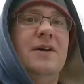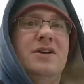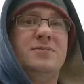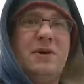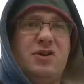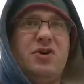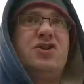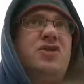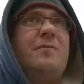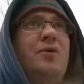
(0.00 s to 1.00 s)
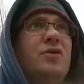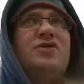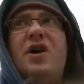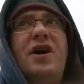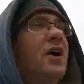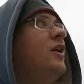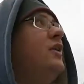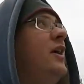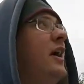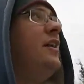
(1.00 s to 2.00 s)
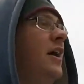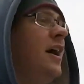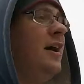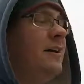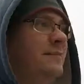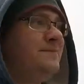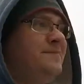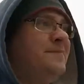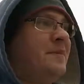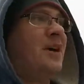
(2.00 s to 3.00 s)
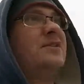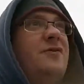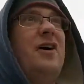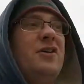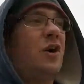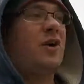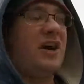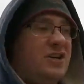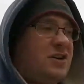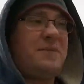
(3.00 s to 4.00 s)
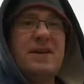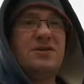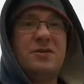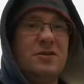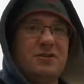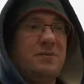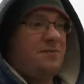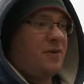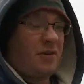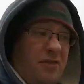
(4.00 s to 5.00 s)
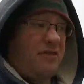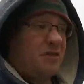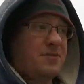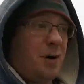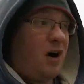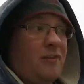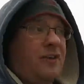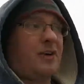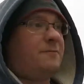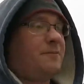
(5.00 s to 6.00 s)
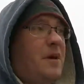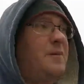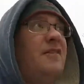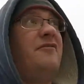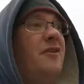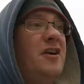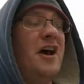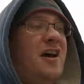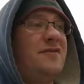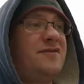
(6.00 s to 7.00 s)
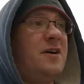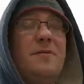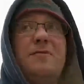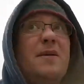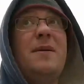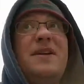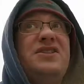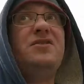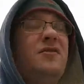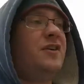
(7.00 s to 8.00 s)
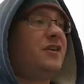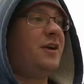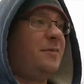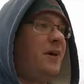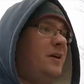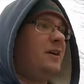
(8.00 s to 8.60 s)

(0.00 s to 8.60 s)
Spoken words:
There's a bunch of little strip pools right here, and it's fun to go catch them. I mean, they're small. They're maybe 1.5 feet, some maybe 2 foot deep.